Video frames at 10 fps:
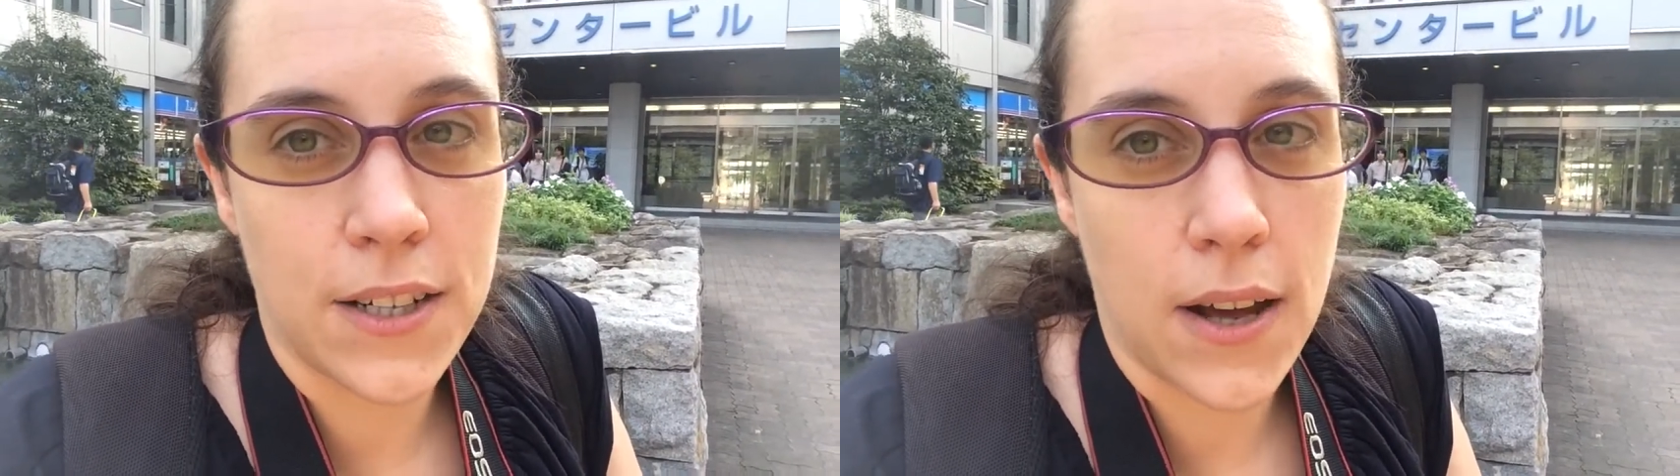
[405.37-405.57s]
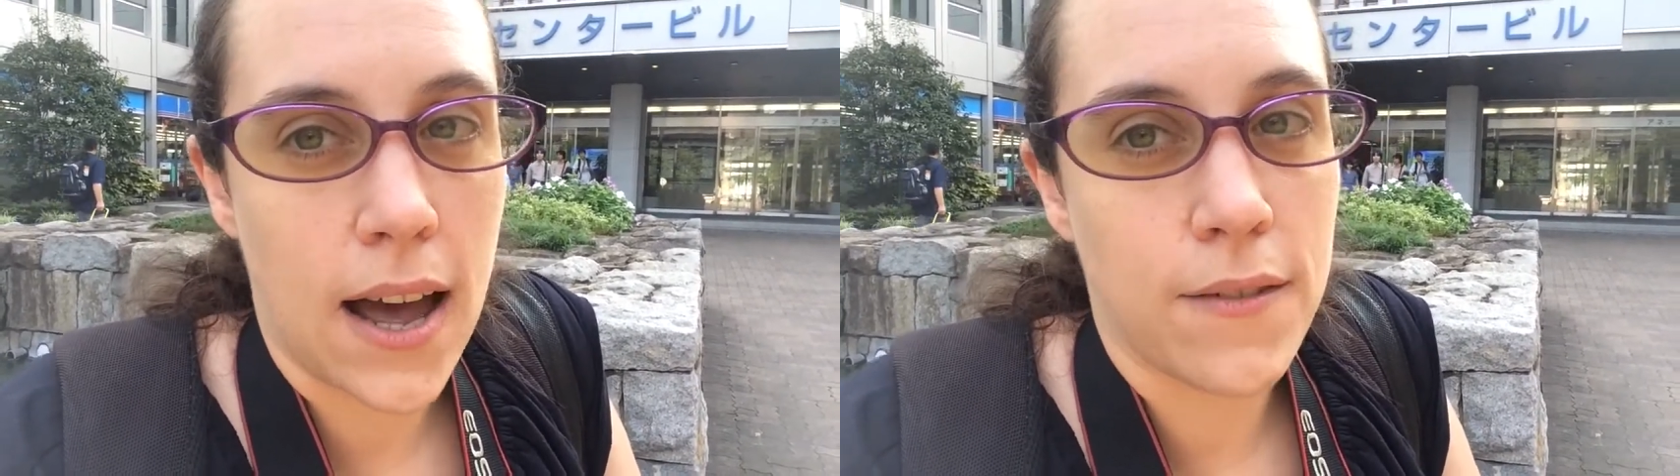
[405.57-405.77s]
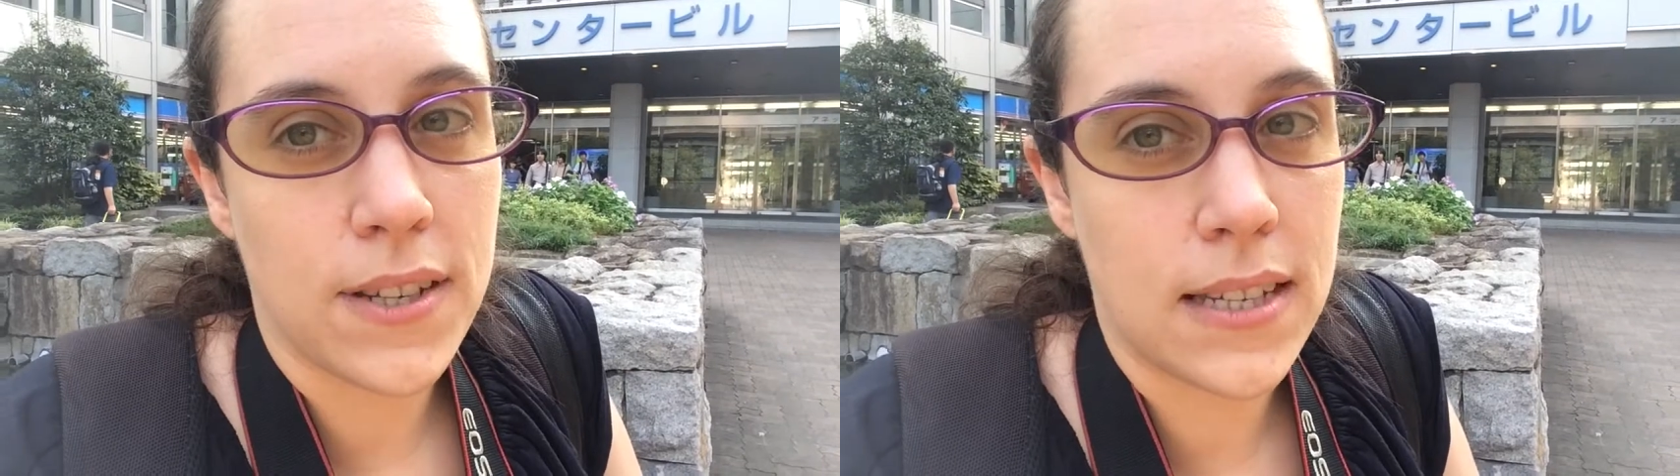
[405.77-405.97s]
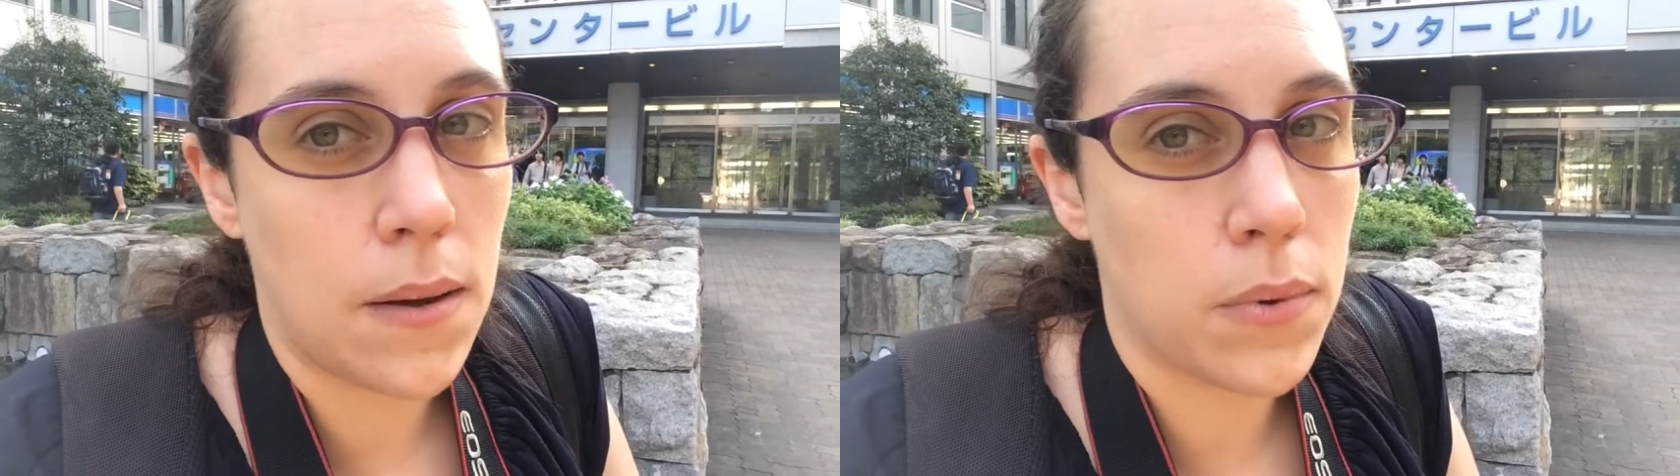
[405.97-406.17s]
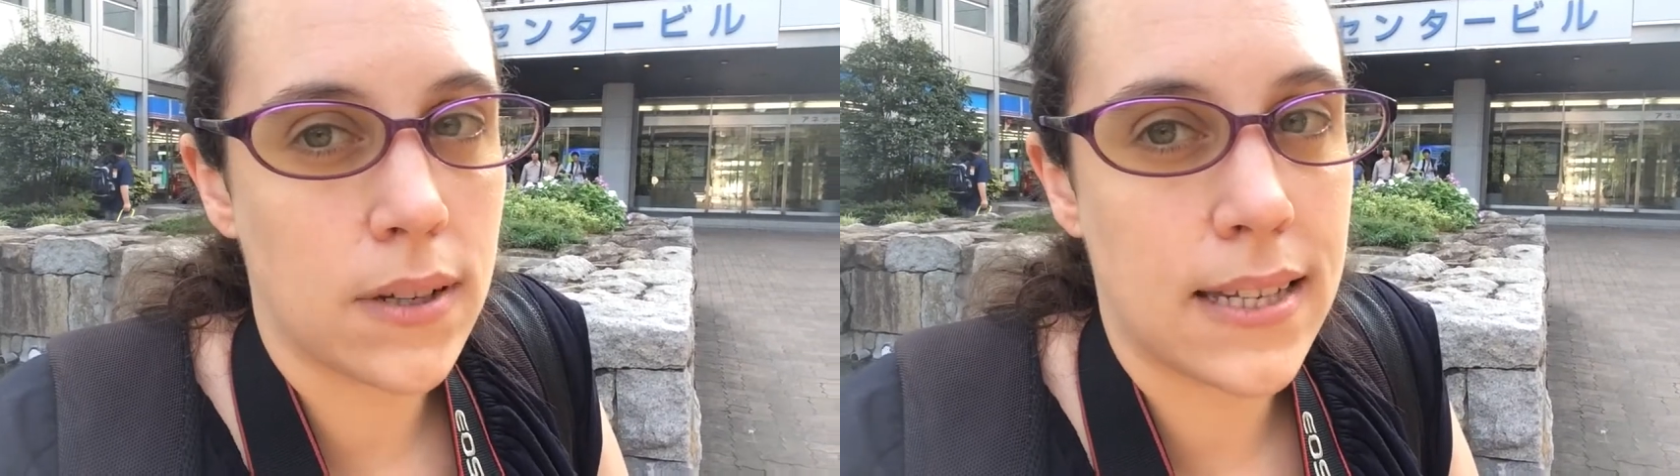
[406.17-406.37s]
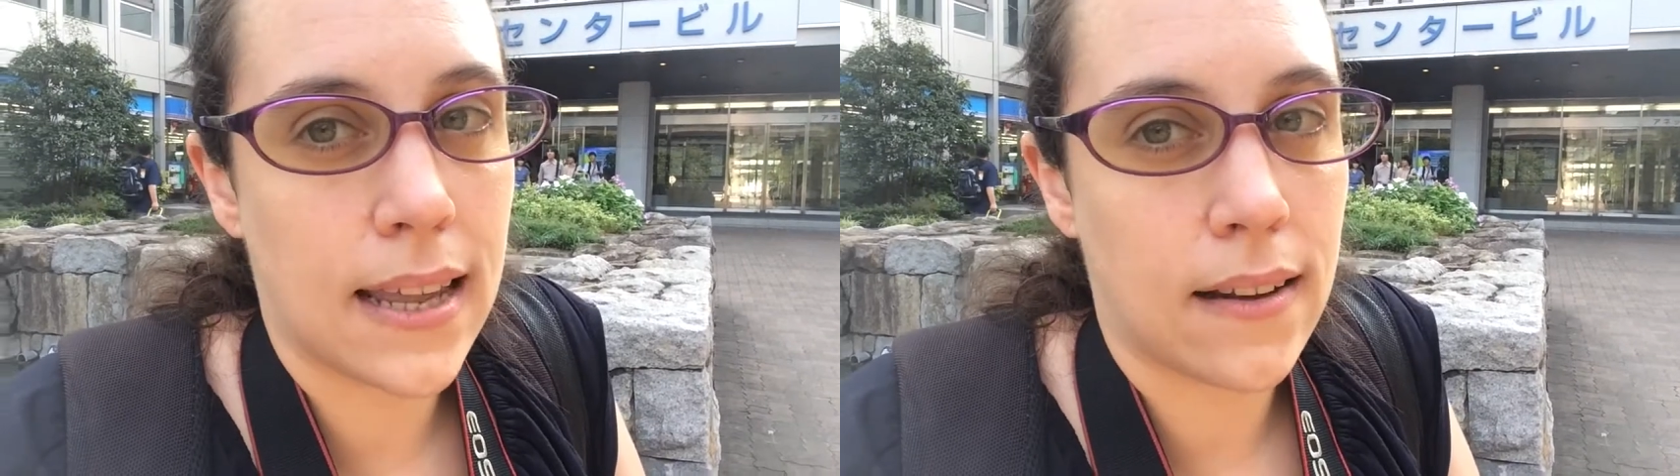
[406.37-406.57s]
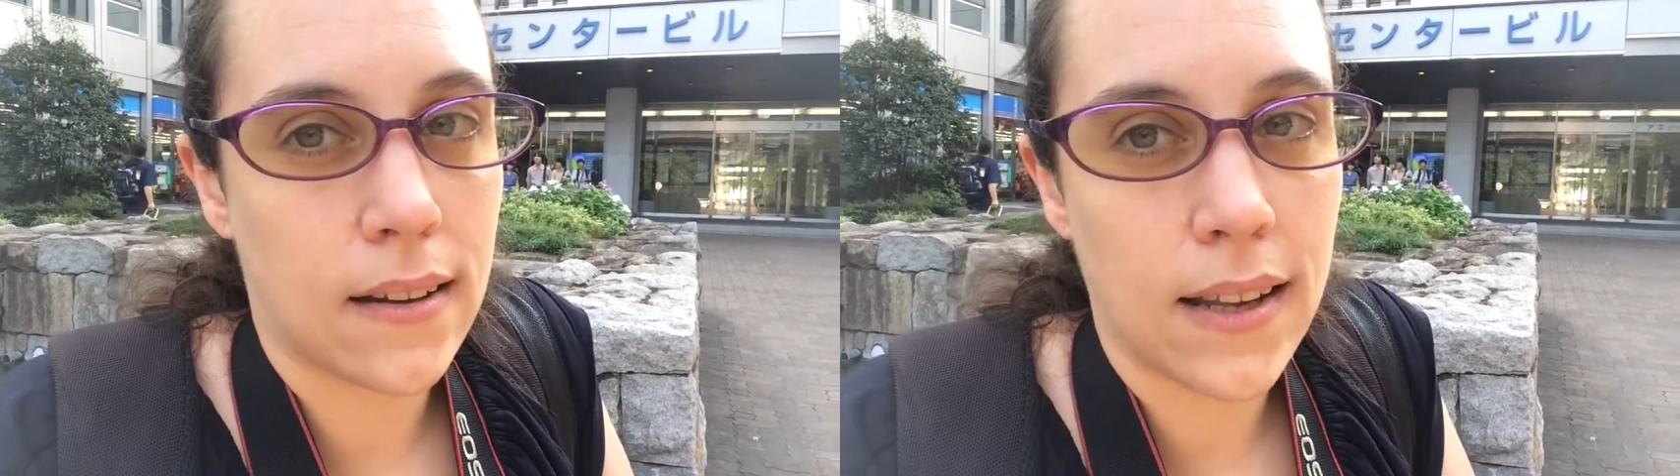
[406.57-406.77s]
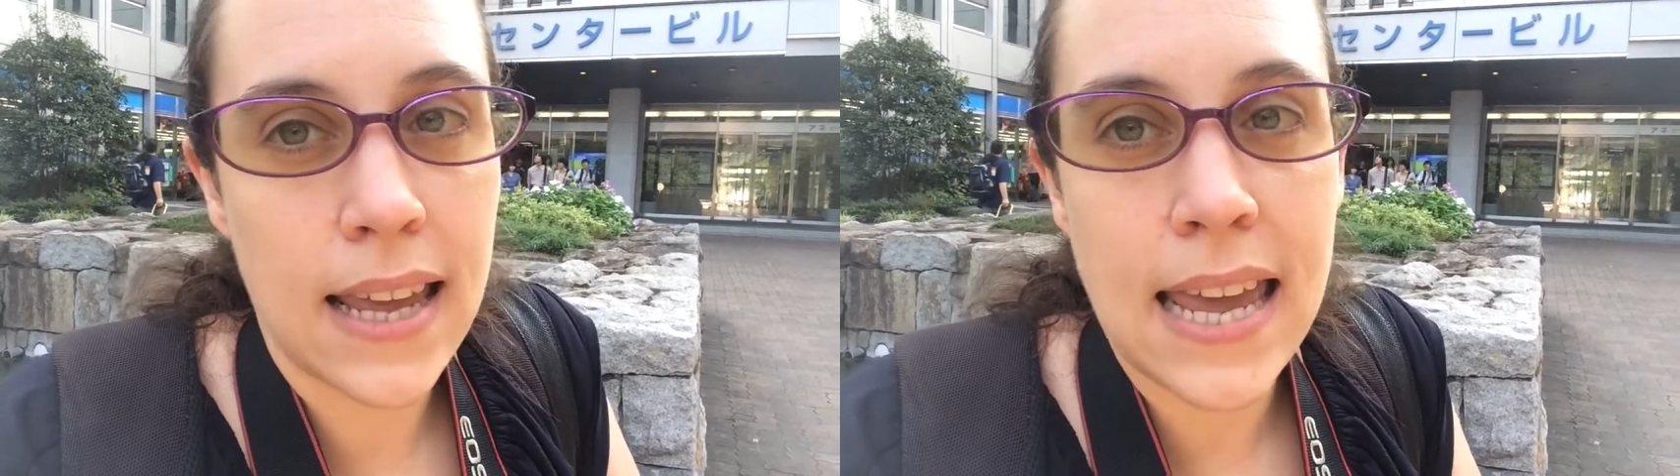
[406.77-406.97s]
to have a sample sale,